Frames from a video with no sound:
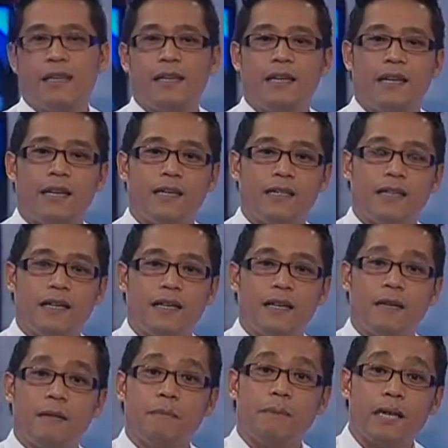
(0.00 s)
And
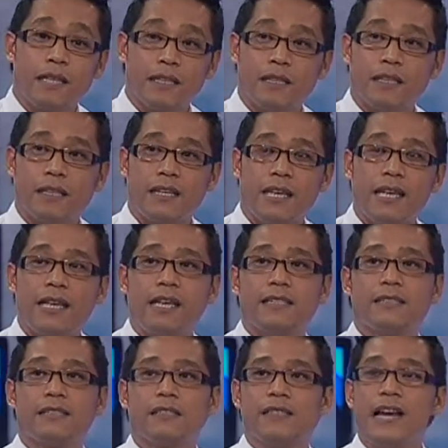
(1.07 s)
but the thing is,
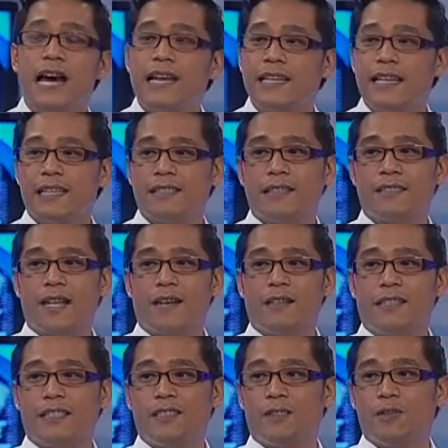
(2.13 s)
they're not necessarily
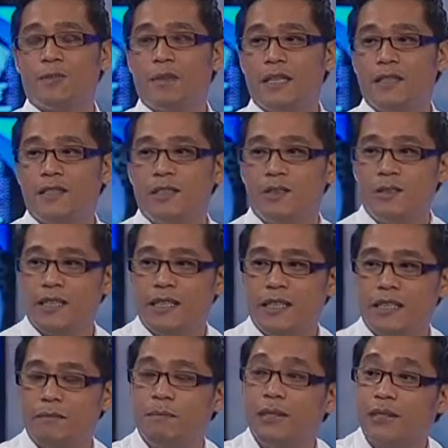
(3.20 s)
trooping to the
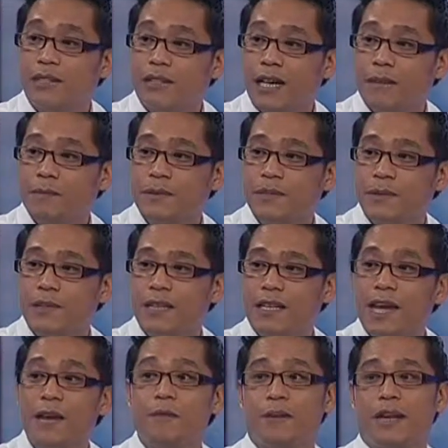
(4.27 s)
bookshops or
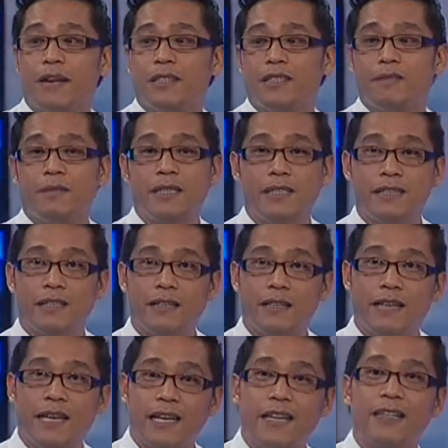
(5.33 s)
libraries because they're
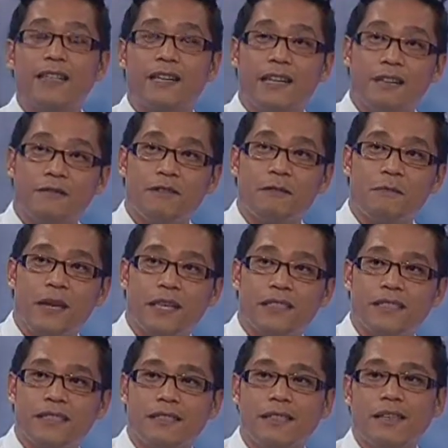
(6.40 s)
getting their
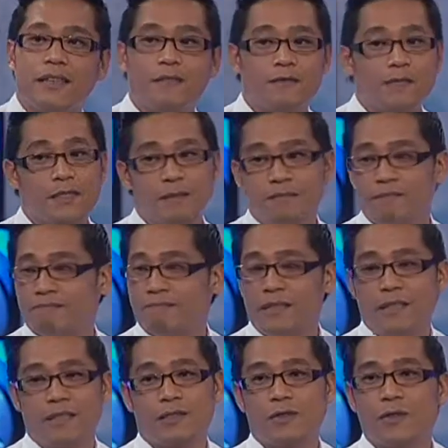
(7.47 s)
information from
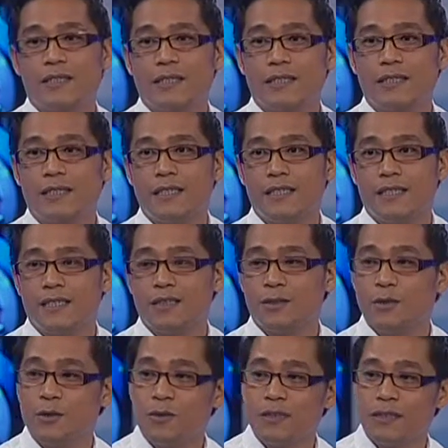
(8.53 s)
sources such as
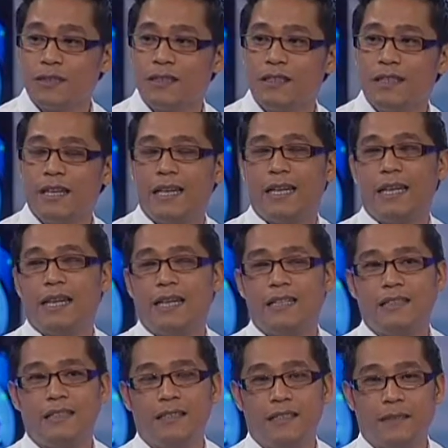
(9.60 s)
Google and
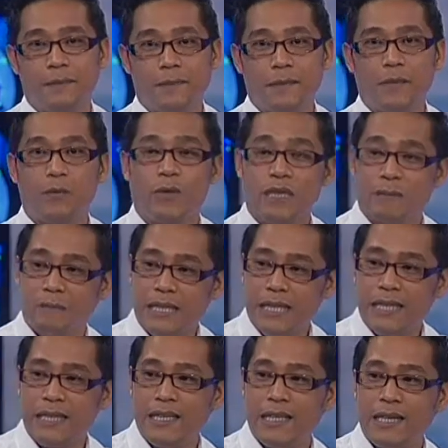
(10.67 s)

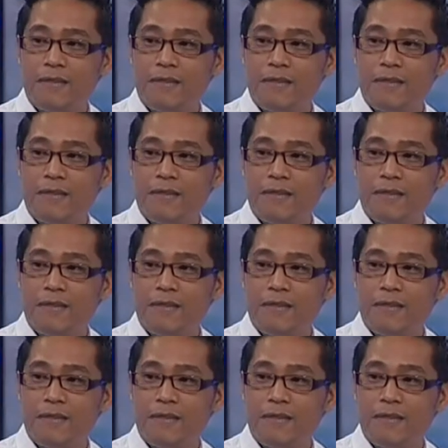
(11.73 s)
Wikipedia,